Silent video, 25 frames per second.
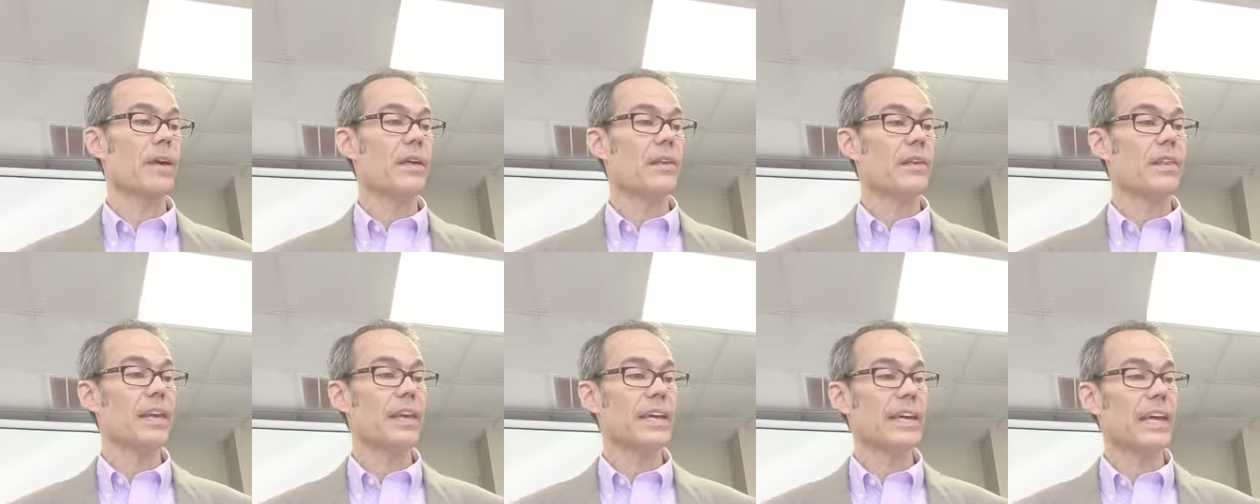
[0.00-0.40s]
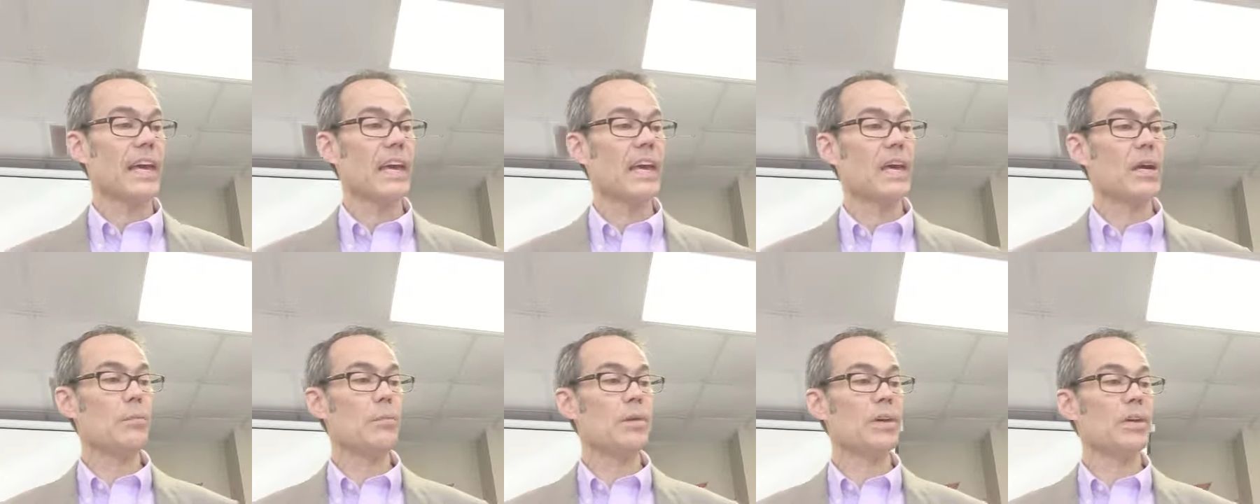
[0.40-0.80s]
They
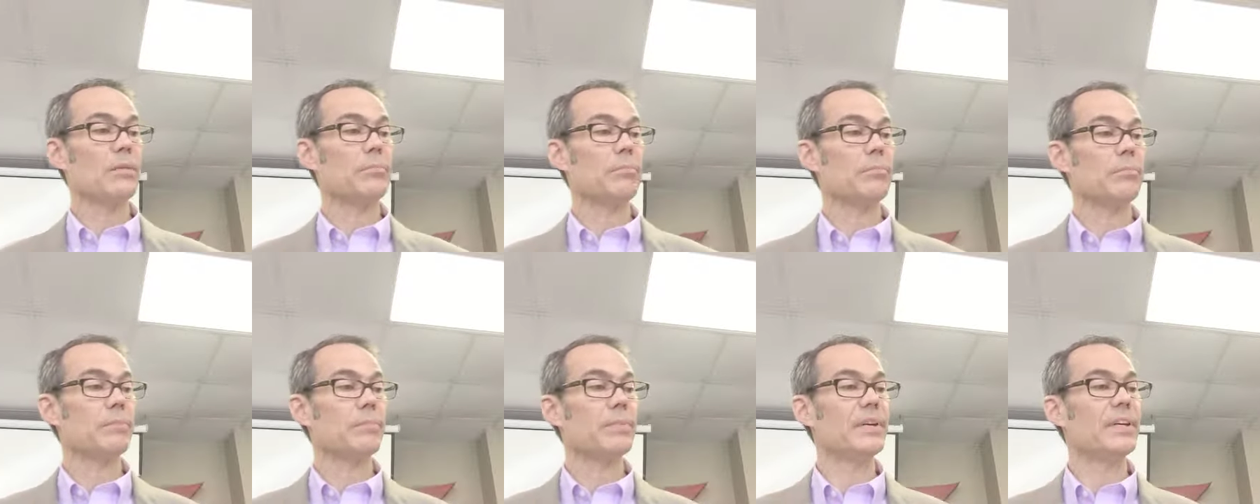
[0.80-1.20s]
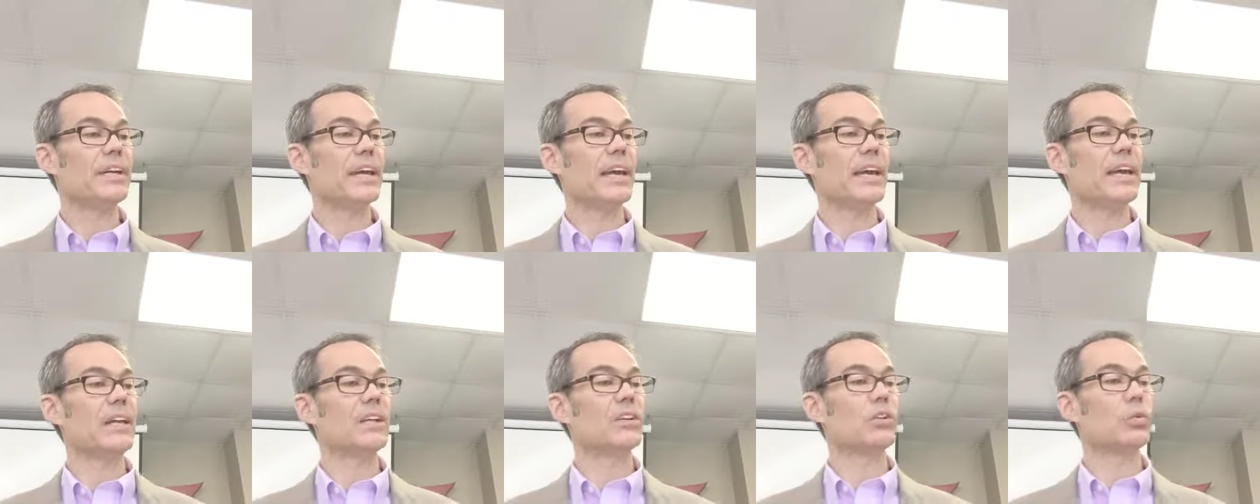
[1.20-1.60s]
came and
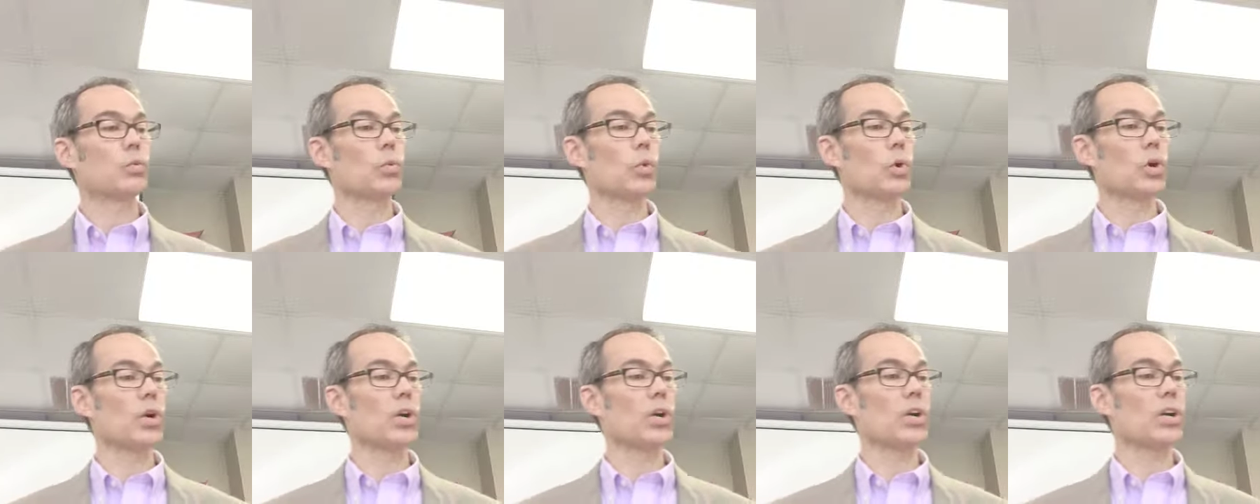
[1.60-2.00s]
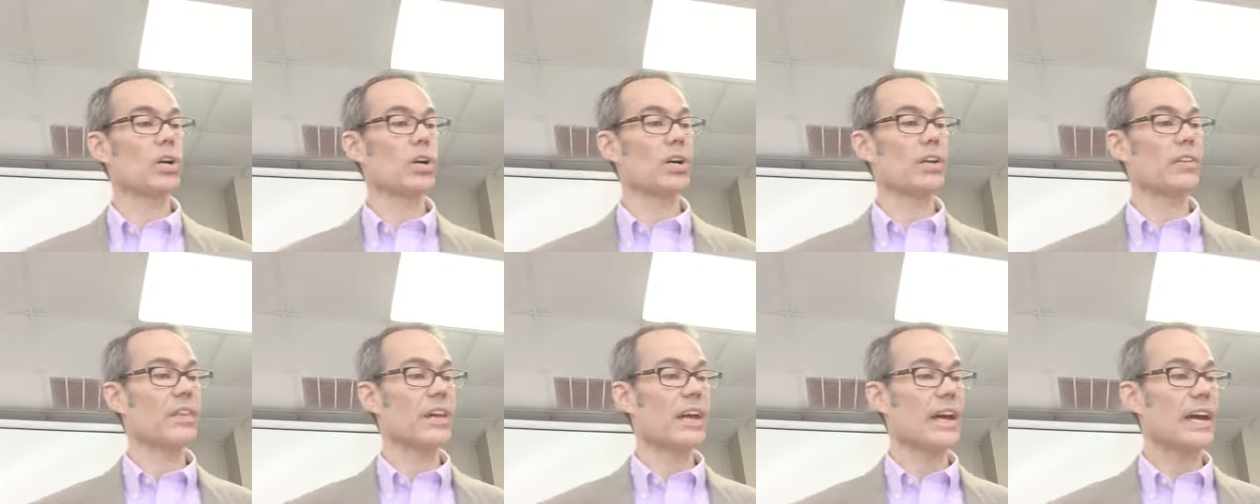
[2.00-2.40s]
began to work
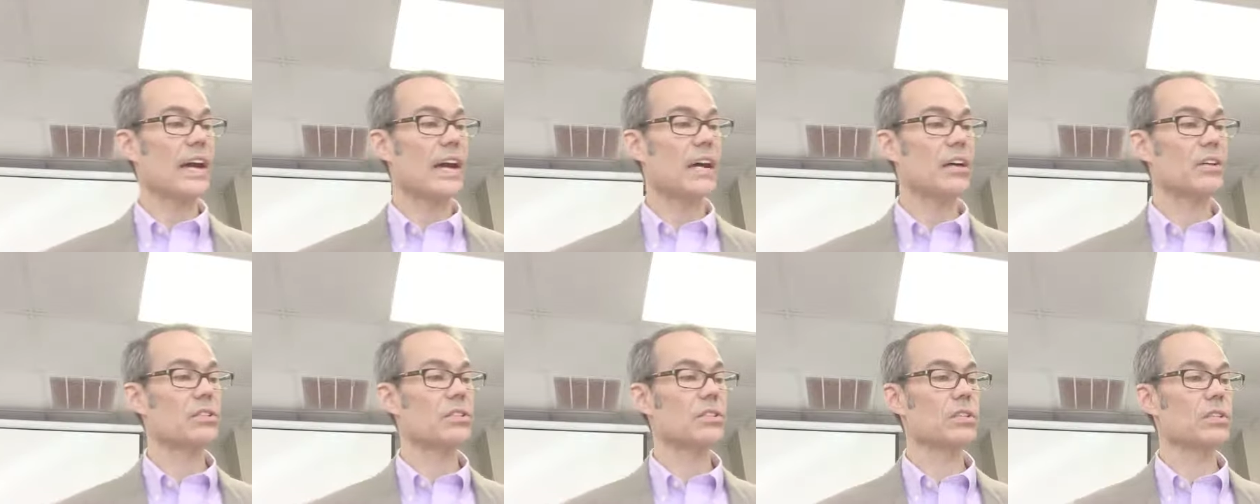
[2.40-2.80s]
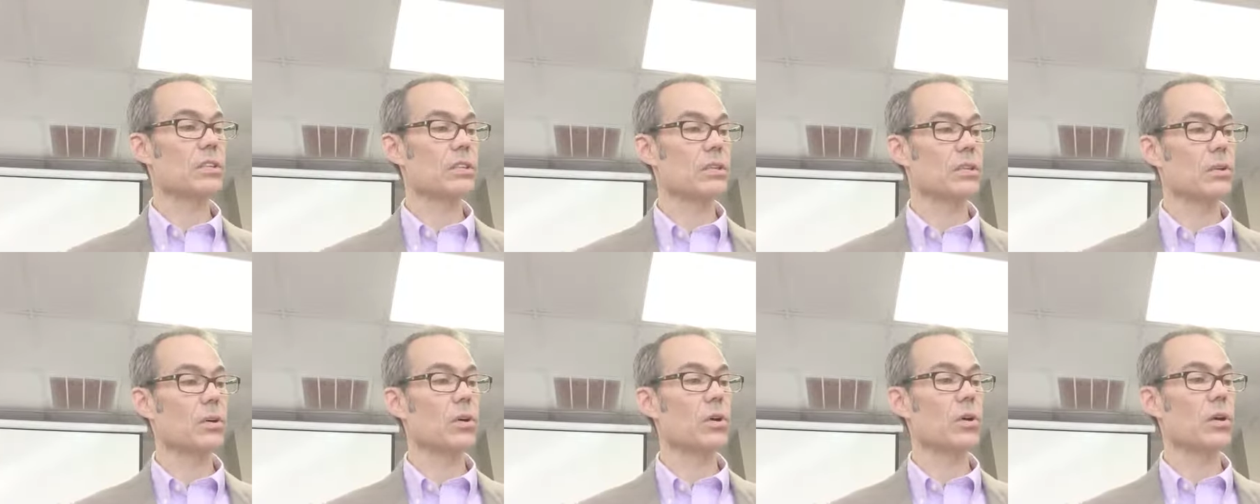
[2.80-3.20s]
on the house of the
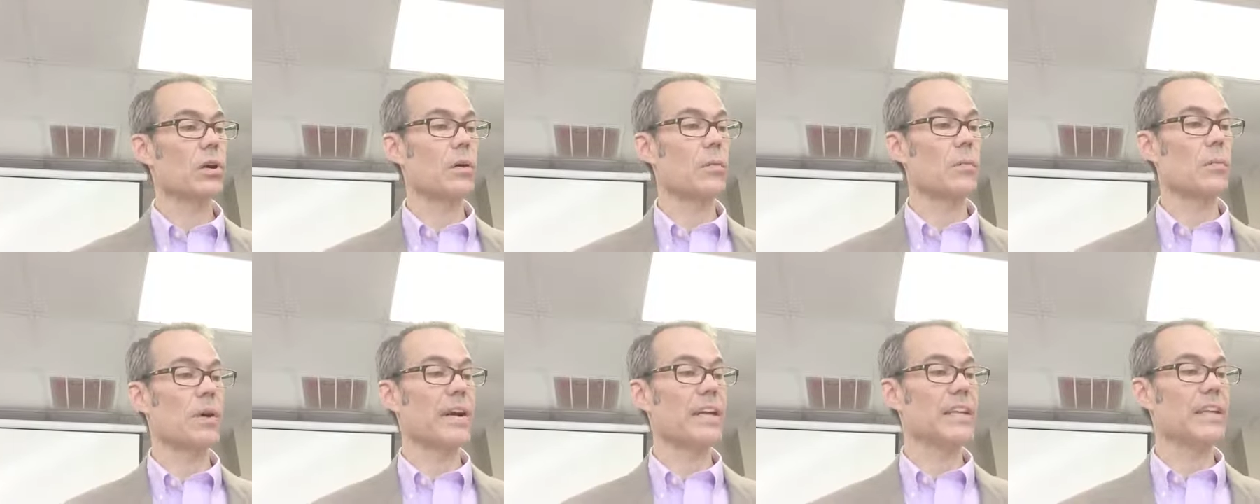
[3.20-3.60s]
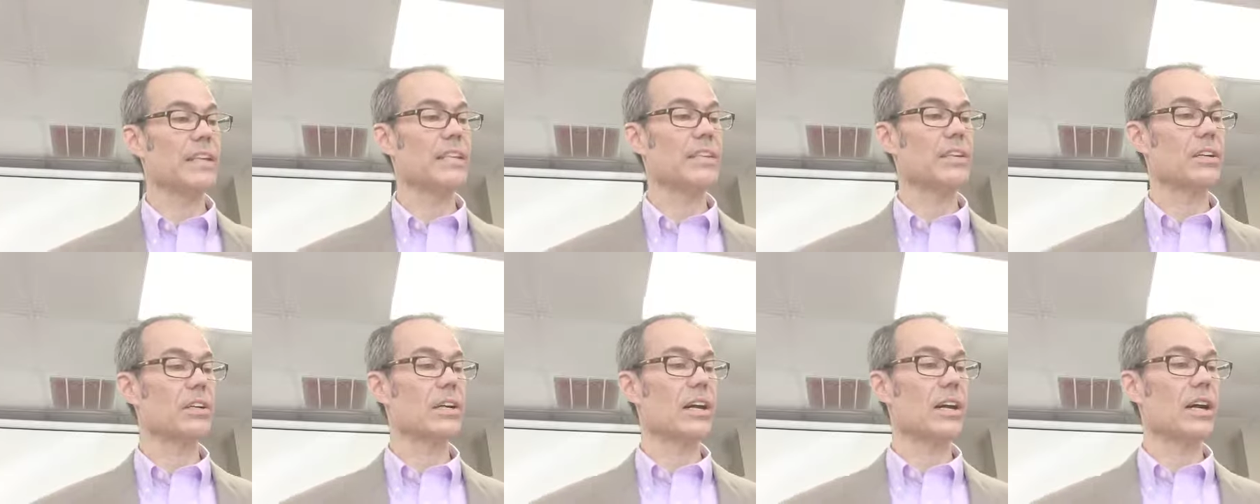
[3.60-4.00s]
Lord Almighty
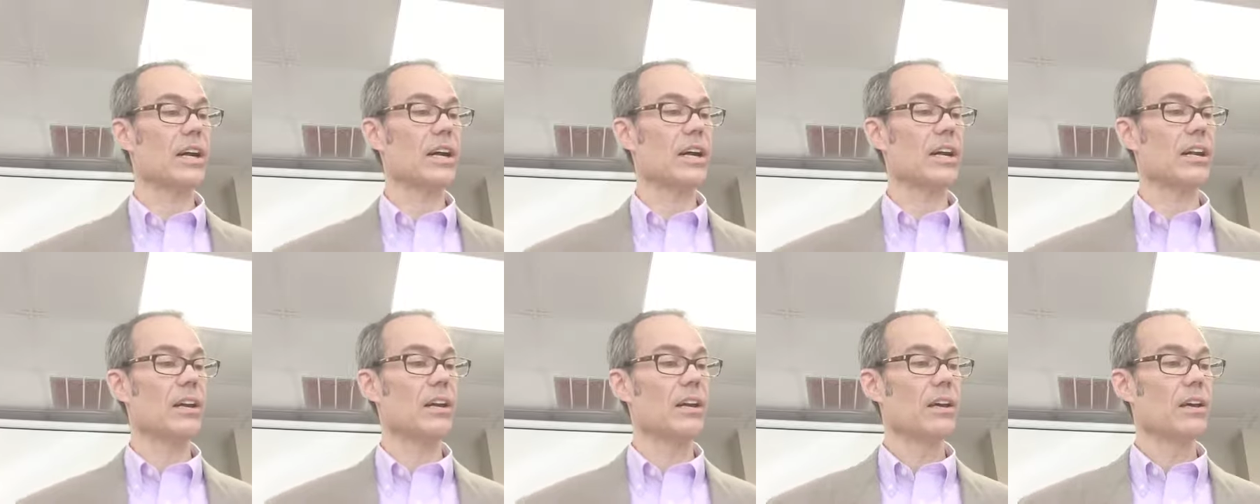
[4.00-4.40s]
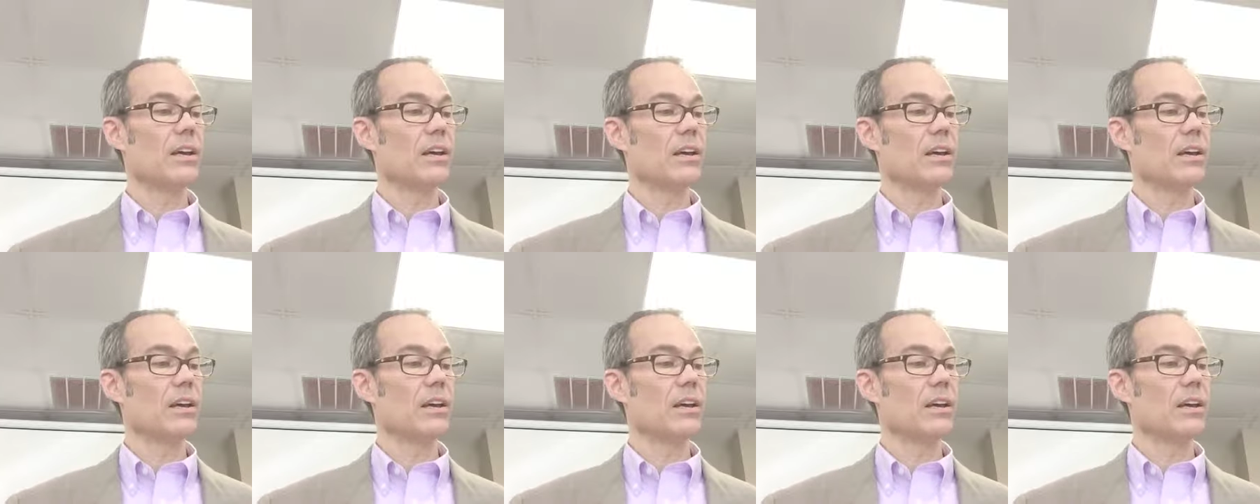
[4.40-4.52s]
their God